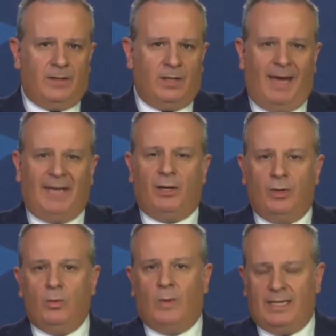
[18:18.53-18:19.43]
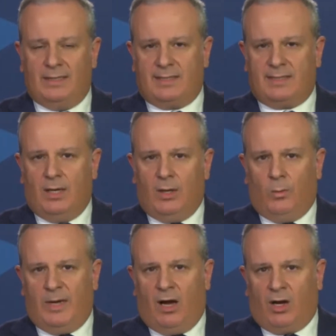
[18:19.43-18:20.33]
no matter who wins,
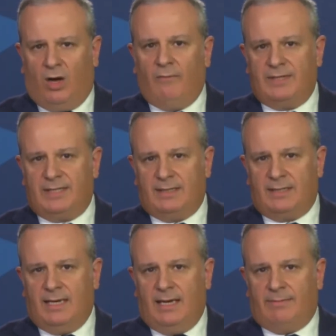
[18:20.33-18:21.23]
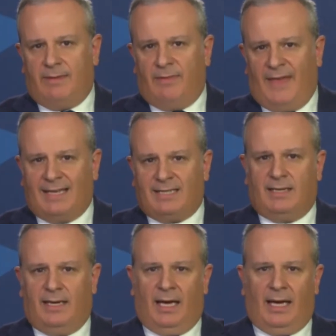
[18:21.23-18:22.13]
we are confident that
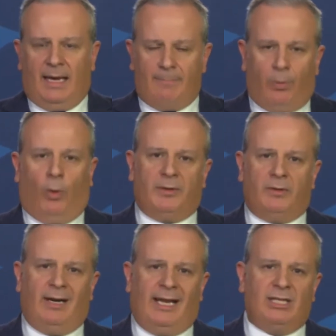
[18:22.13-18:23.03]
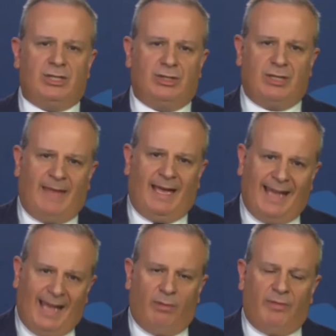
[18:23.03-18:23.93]
important relationship, that
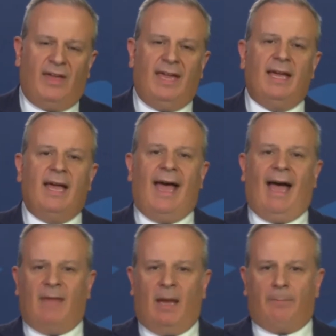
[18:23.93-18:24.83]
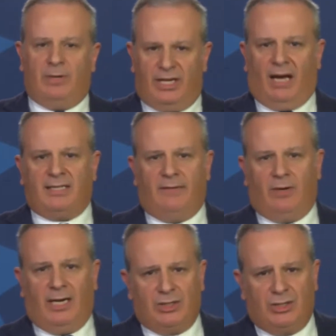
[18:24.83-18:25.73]
healthy and that productive
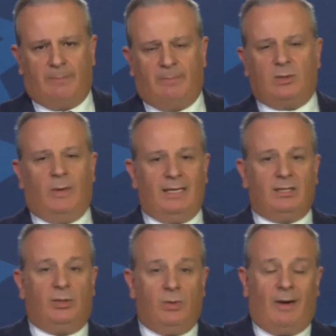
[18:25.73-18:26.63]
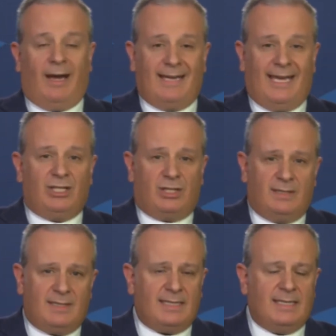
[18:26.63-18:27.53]
relationship between two great
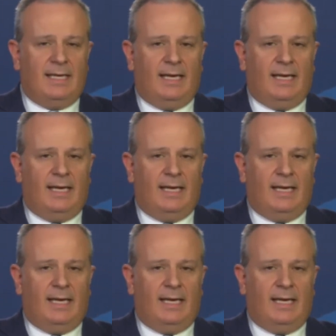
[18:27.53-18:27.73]
nations,